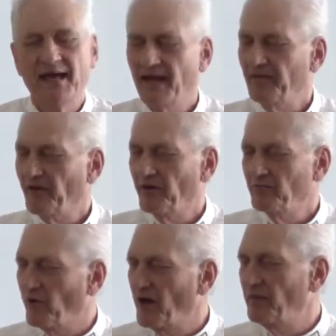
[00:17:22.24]
And I
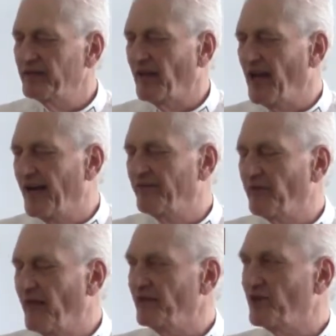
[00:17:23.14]
thought, boy, I bet the line
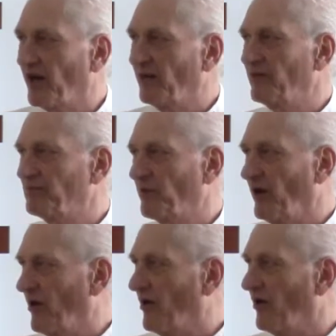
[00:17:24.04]
for that job is pretty
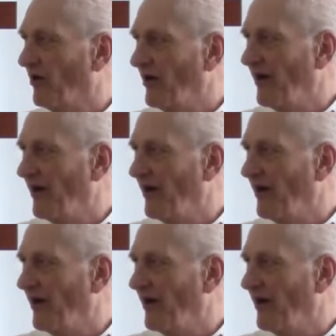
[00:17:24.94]
long.